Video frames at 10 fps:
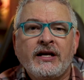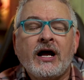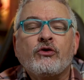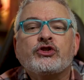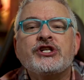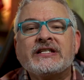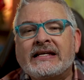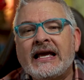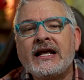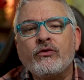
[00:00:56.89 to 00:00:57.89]
Now, she's
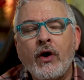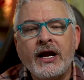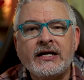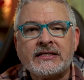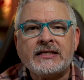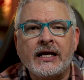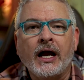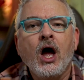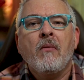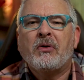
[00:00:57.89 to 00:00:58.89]
getting ready to sing,
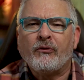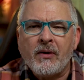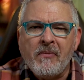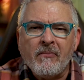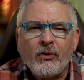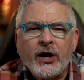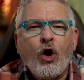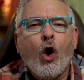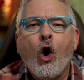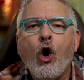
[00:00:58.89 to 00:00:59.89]
but
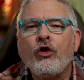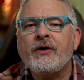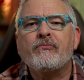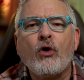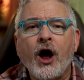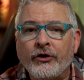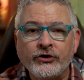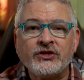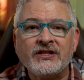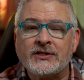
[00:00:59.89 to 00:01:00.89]
remembering all that brought
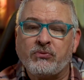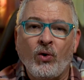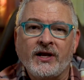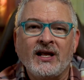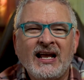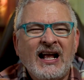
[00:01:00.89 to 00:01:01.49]
her to this point.